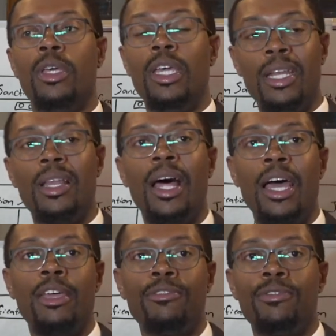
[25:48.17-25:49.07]
in
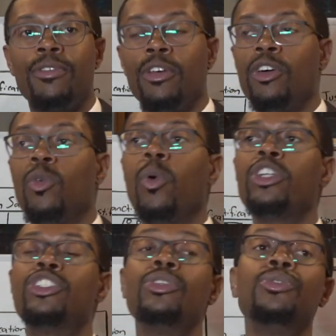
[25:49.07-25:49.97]
life,
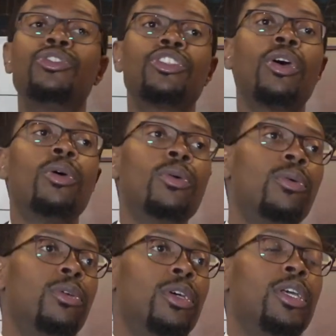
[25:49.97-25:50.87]
what you sow